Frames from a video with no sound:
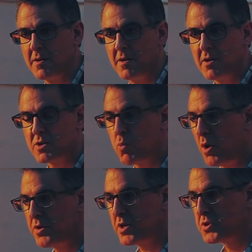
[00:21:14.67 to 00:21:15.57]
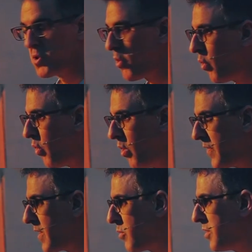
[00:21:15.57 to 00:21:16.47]
Because one does law and
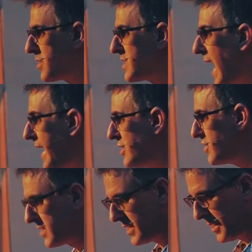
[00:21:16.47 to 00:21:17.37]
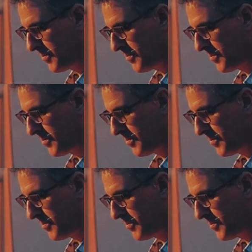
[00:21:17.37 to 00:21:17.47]
the other one does agency.